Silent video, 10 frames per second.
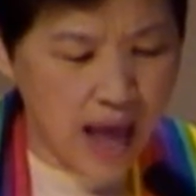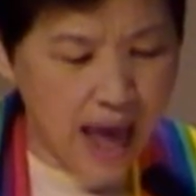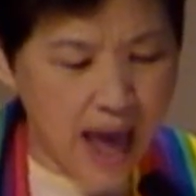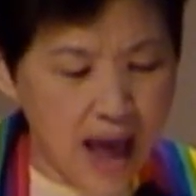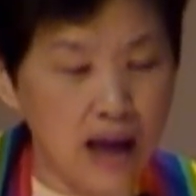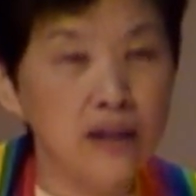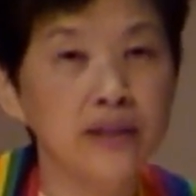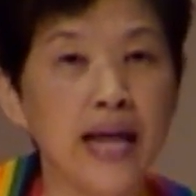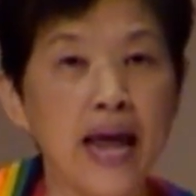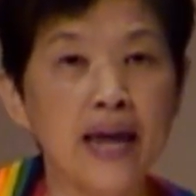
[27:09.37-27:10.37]
And
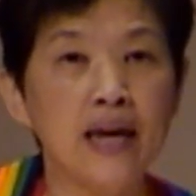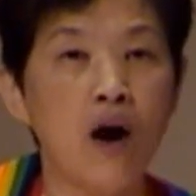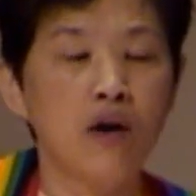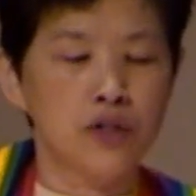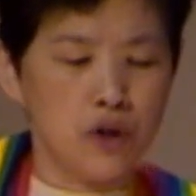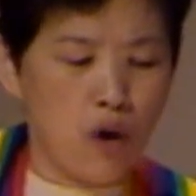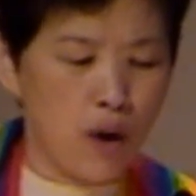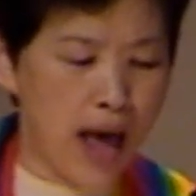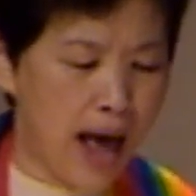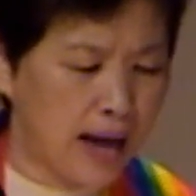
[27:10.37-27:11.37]
they also
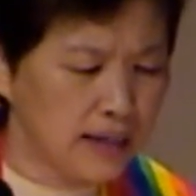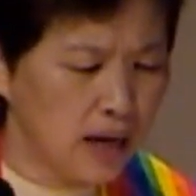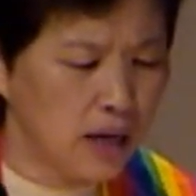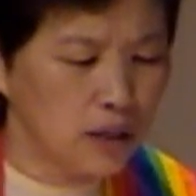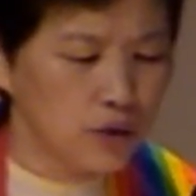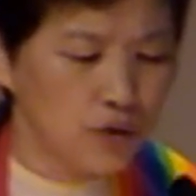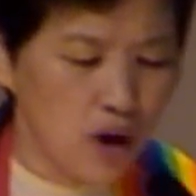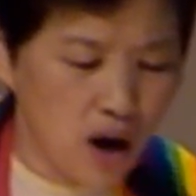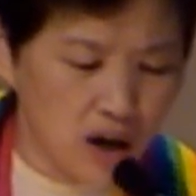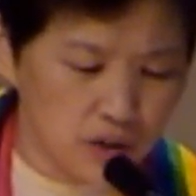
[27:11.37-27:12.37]
had
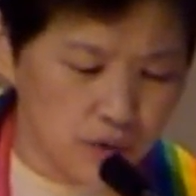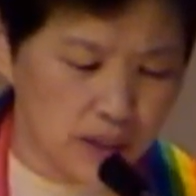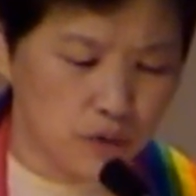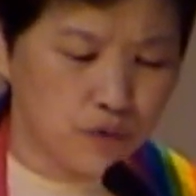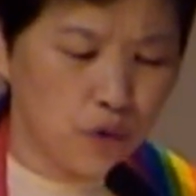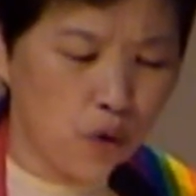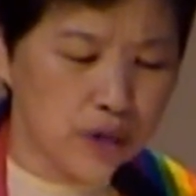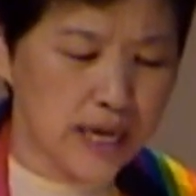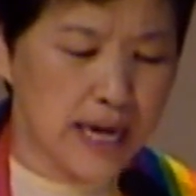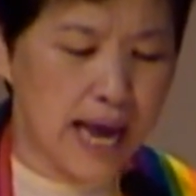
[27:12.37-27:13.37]

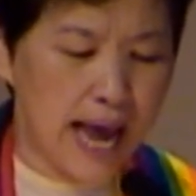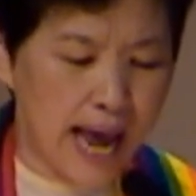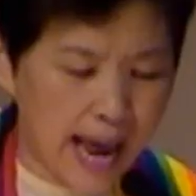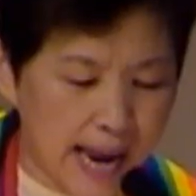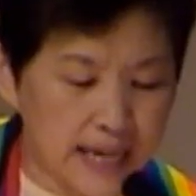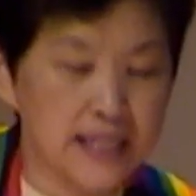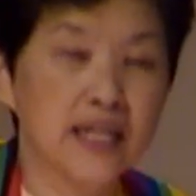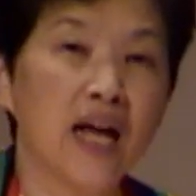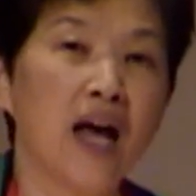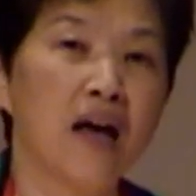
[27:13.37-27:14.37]
248
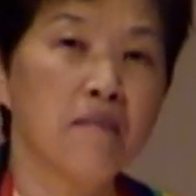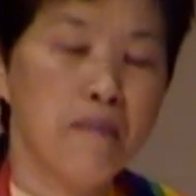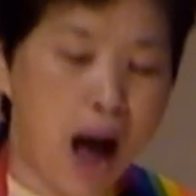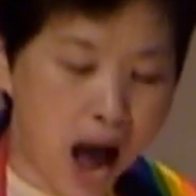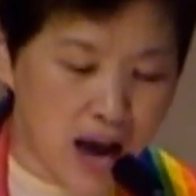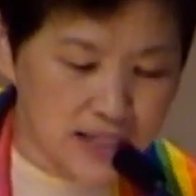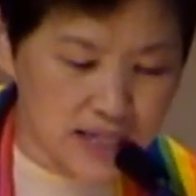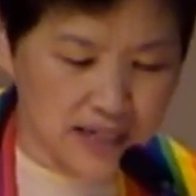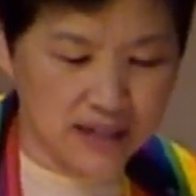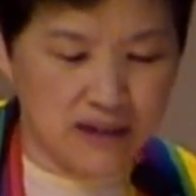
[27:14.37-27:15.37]

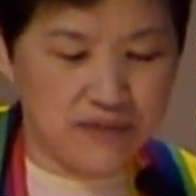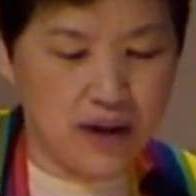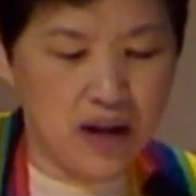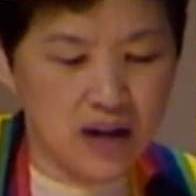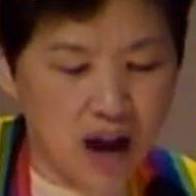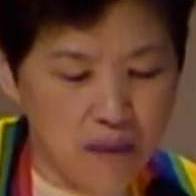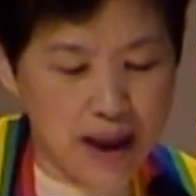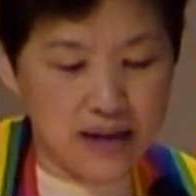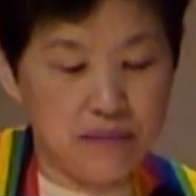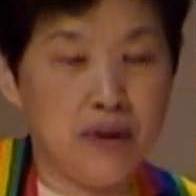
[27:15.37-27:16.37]
positive
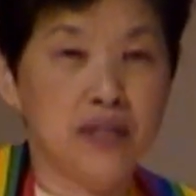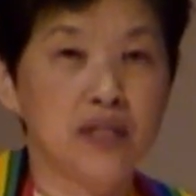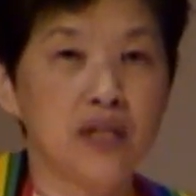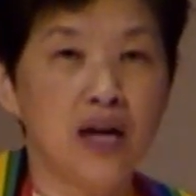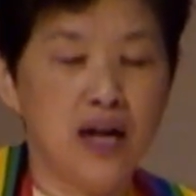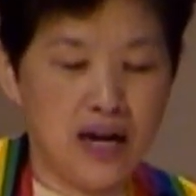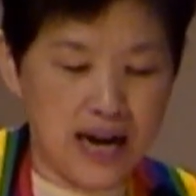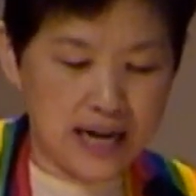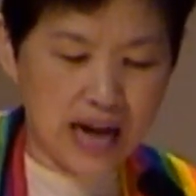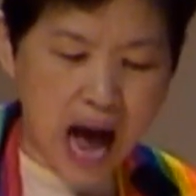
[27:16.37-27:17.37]
commandments
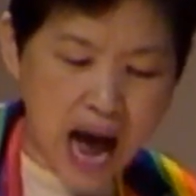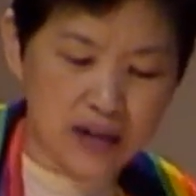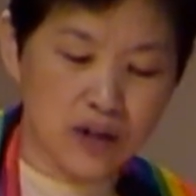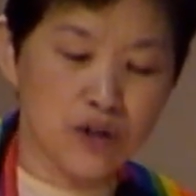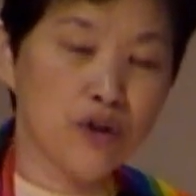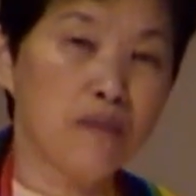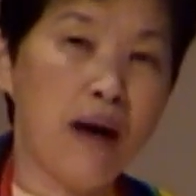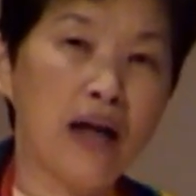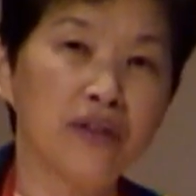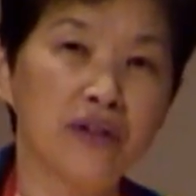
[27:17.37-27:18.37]
like honor your
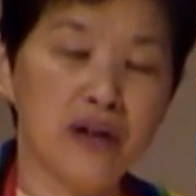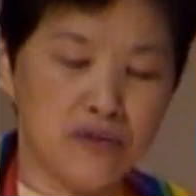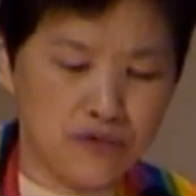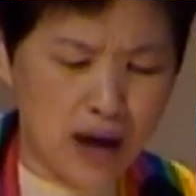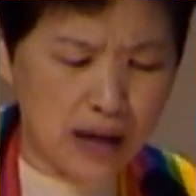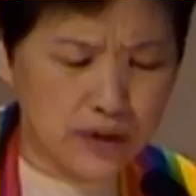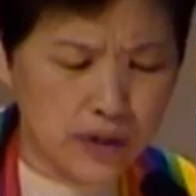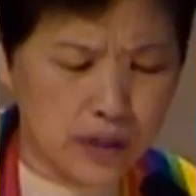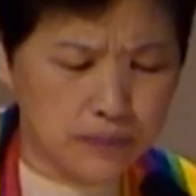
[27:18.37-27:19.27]
mother and father.